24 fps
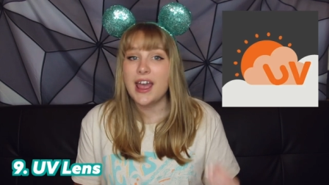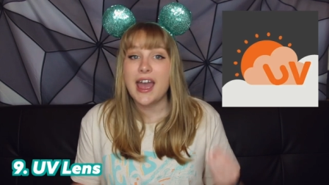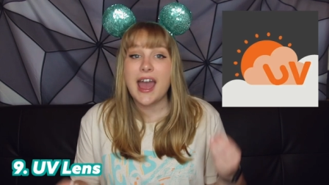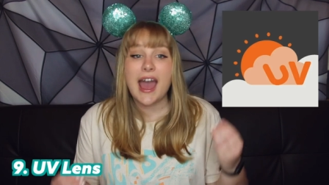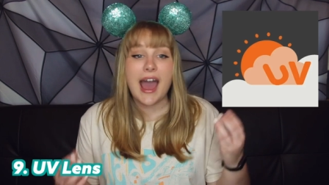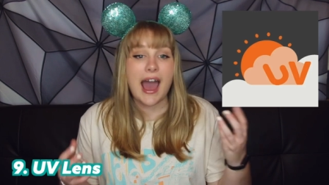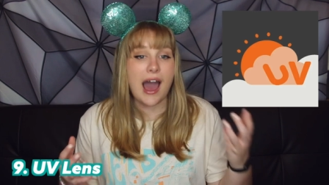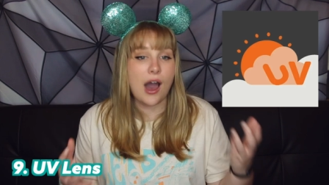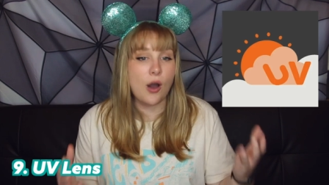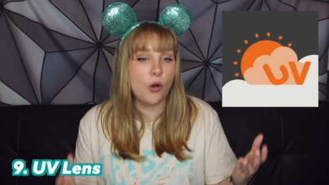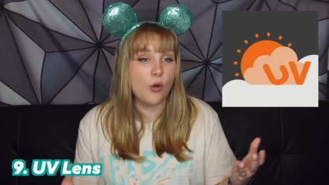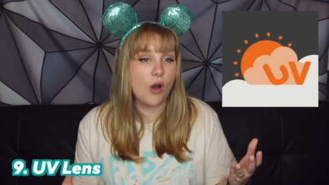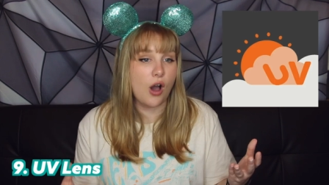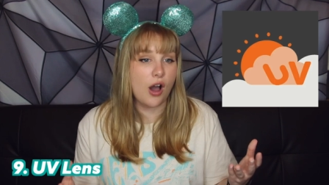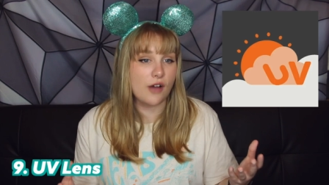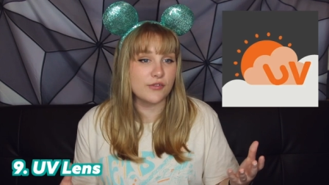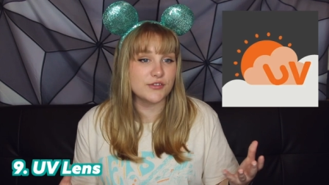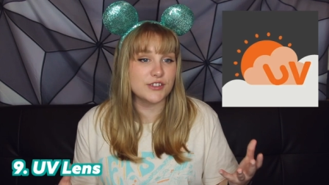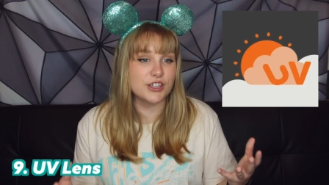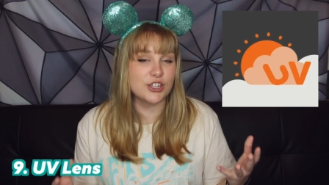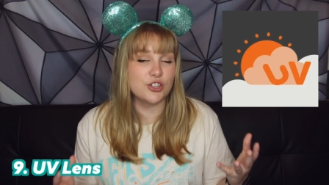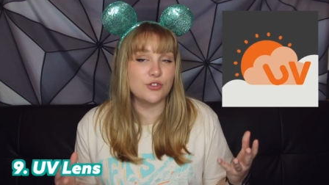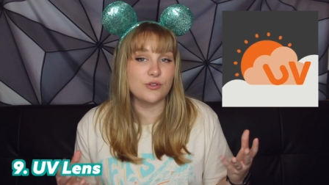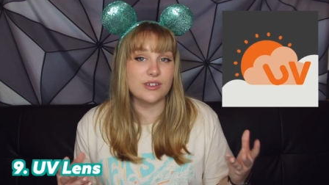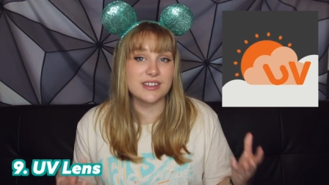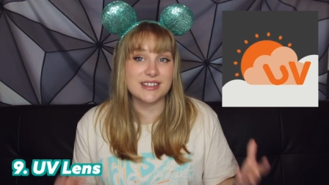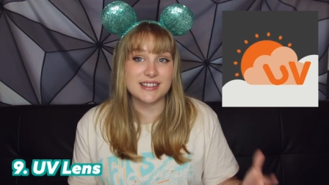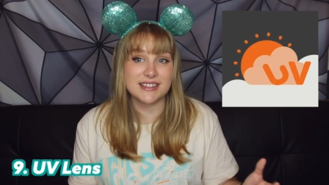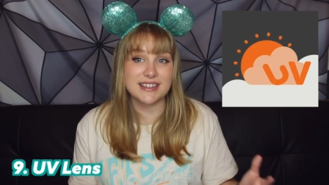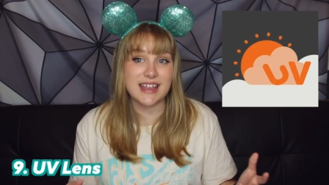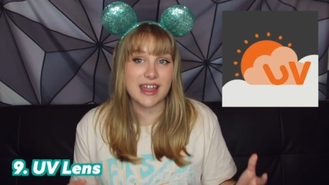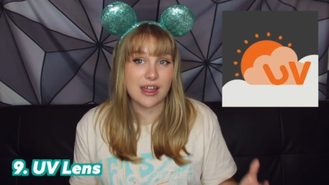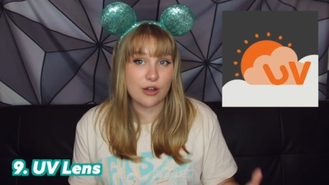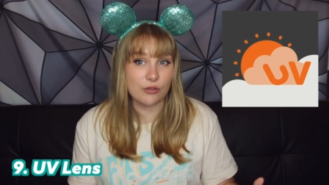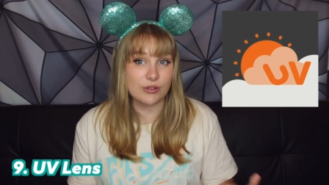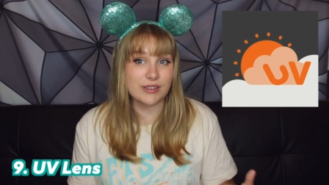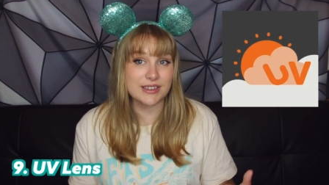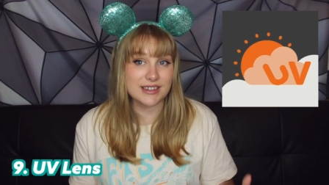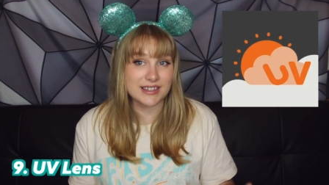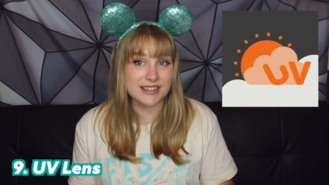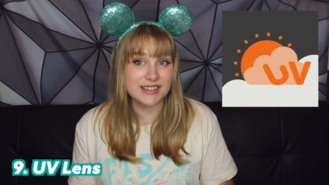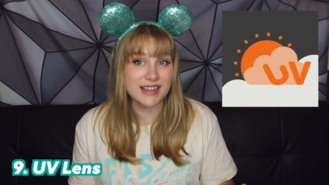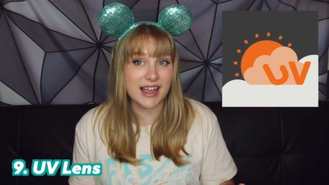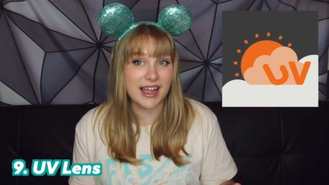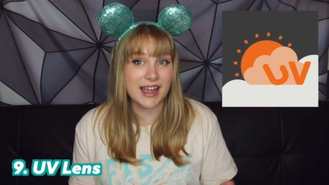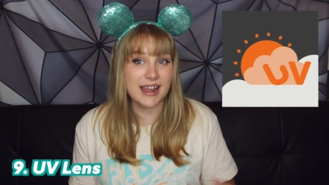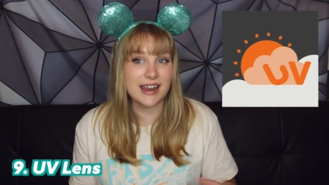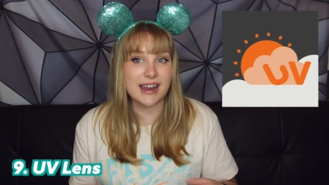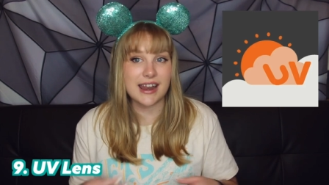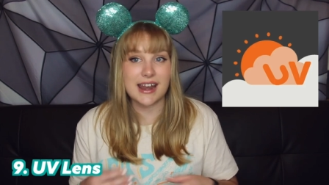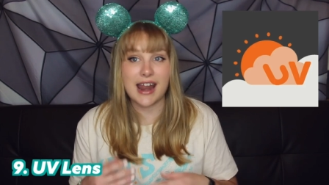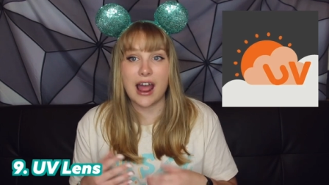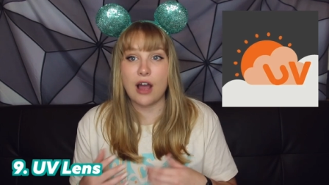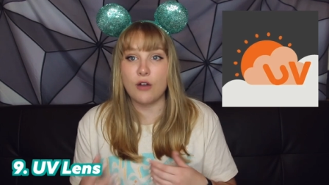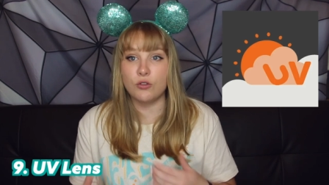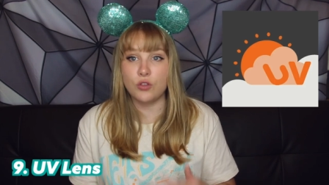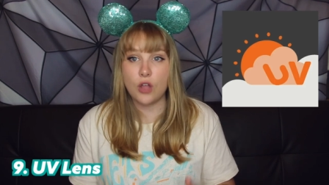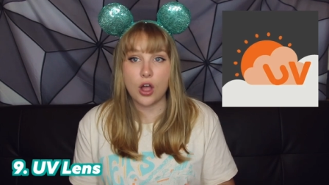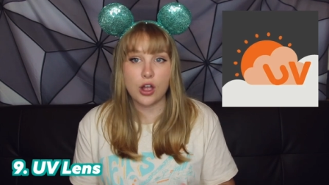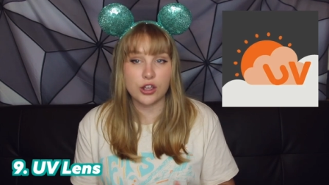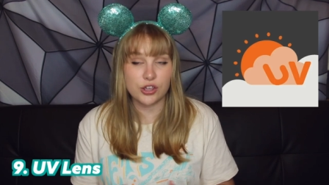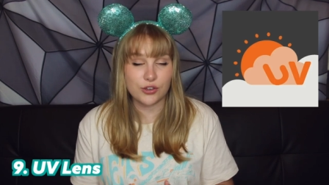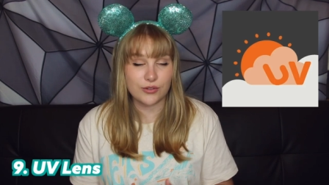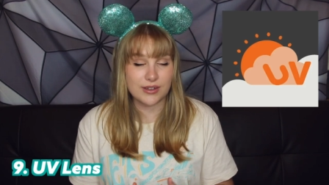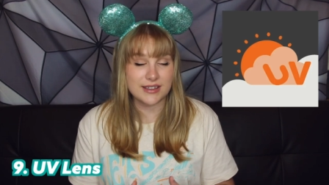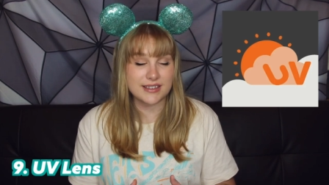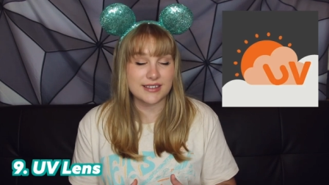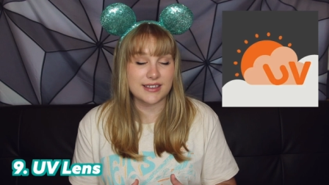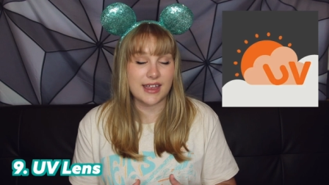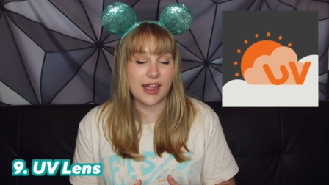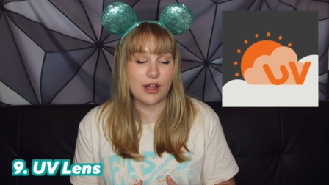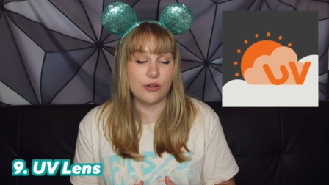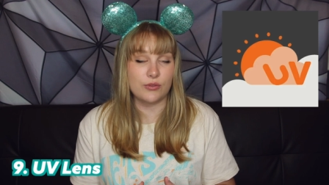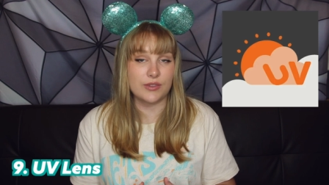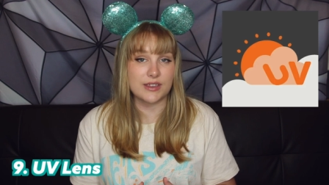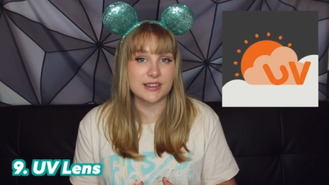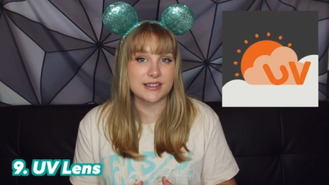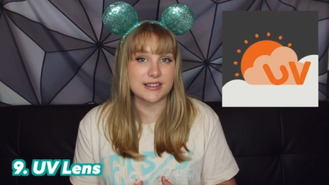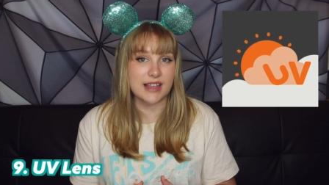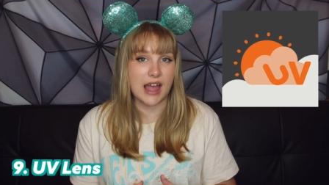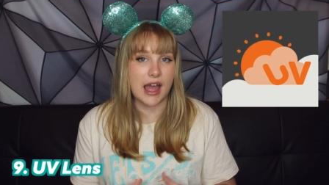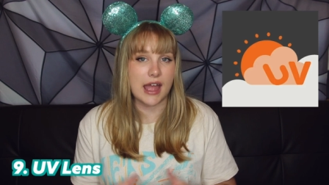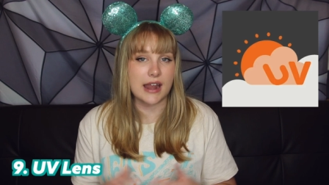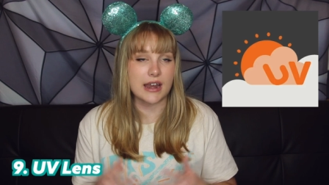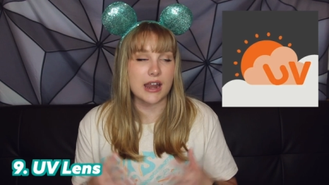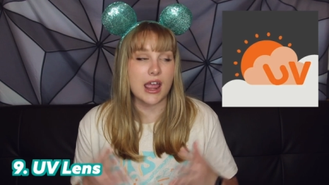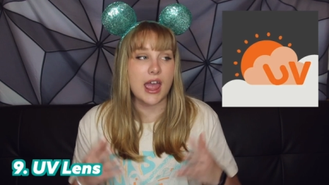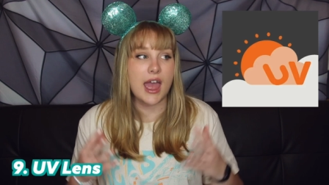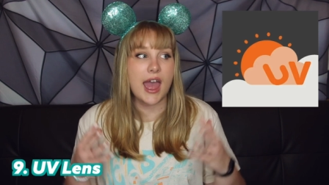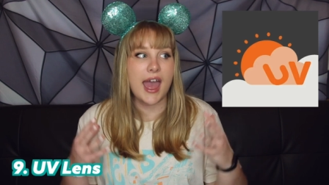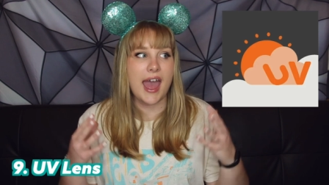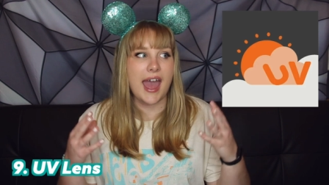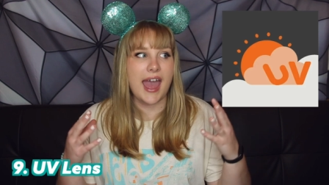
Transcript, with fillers: how often you can stay out in the sun, and how long you can stay out in the sun